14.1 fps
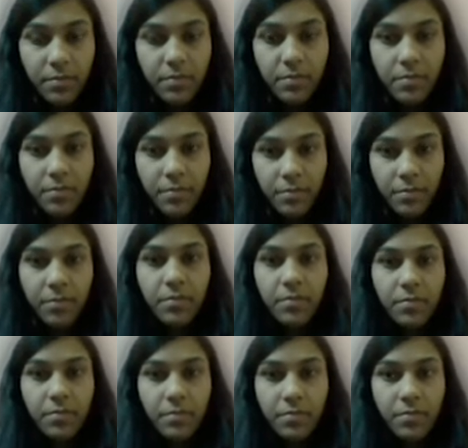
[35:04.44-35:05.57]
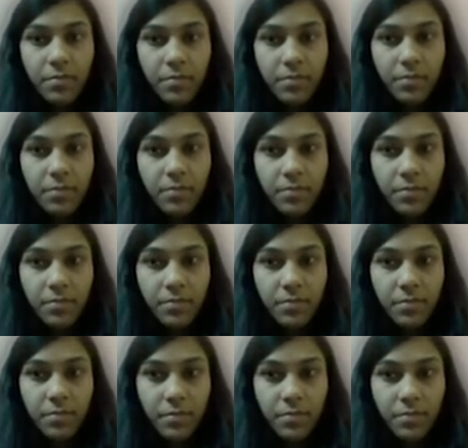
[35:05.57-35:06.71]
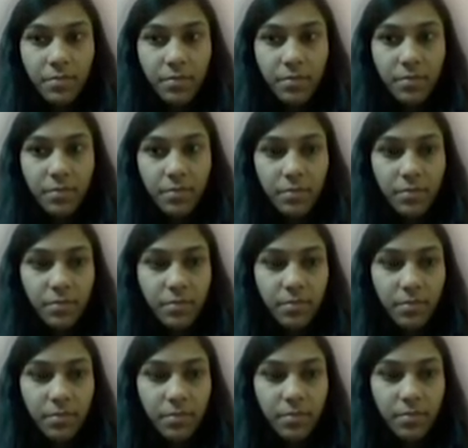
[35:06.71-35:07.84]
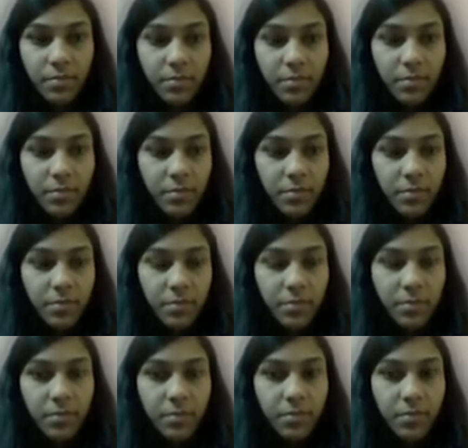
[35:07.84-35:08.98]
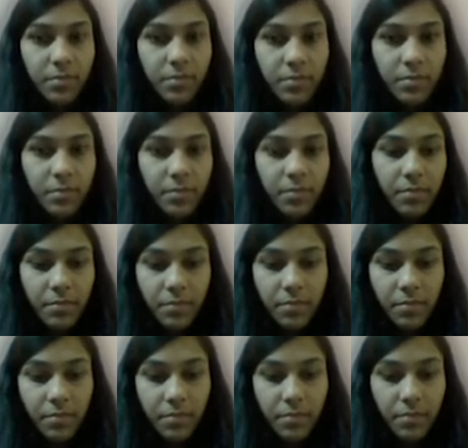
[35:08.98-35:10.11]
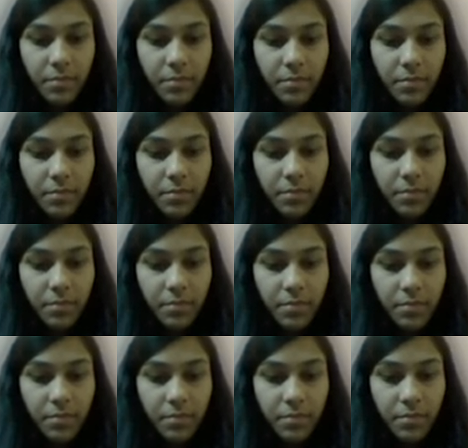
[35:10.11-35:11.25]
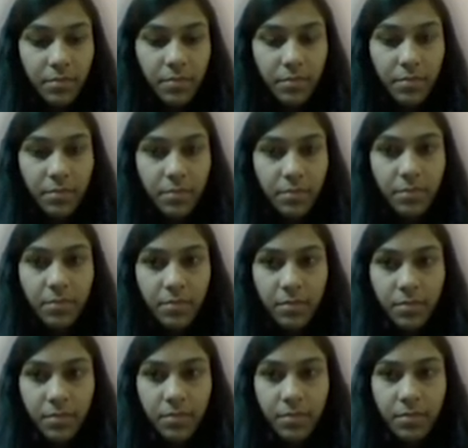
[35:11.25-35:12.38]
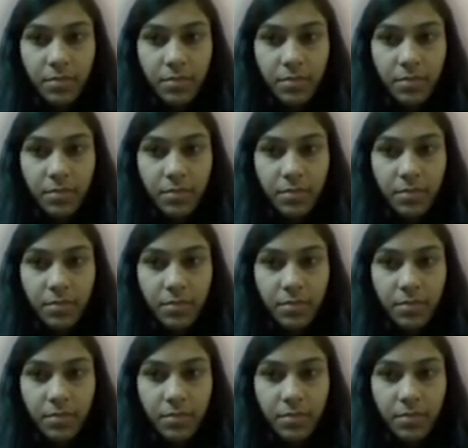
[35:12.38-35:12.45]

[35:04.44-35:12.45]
This person isn't speaking.